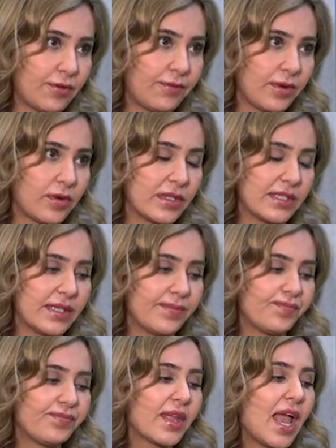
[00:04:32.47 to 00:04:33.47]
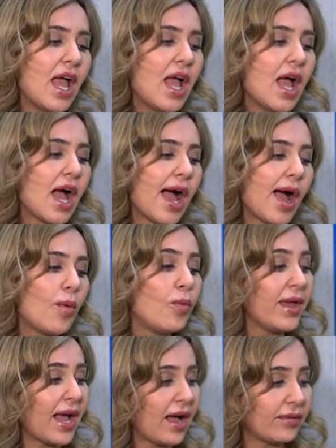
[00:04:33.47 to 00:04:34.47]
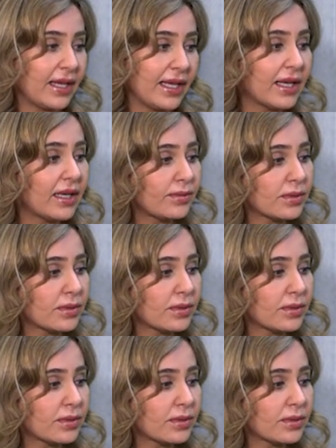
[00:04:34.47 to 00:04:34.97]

frequency. We have the Eclipse